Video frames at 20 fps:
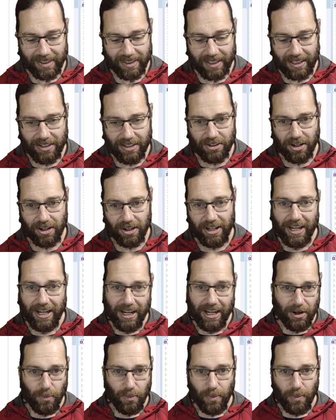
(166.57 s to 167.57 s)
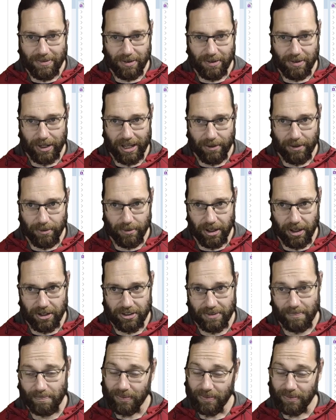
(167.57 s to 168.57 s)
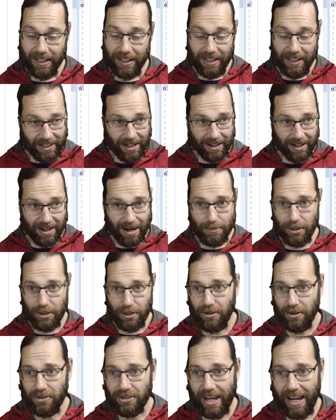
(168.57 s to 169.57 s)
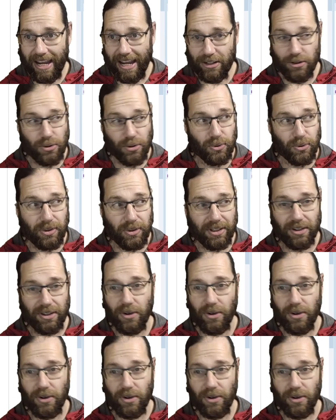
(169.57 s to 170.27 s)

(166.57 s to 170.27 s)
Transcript: So we definitely want to get rid of those. Now I'm going to use a tool